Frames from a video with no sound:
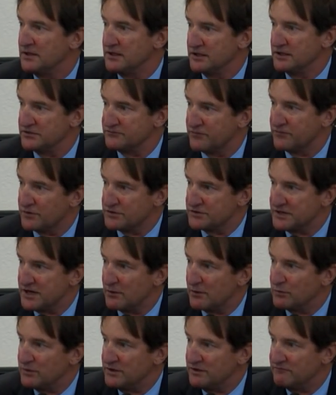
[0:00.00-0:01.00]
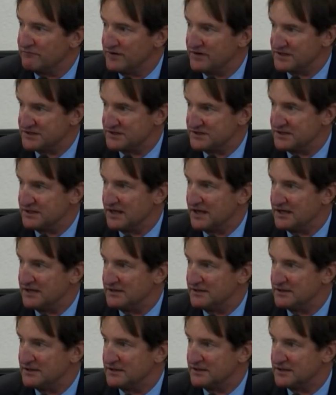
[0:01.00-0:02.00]
As far as how we
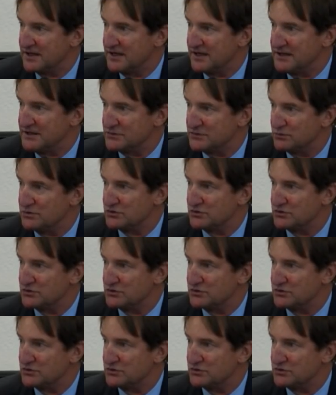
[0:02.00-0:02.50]
investigated the case,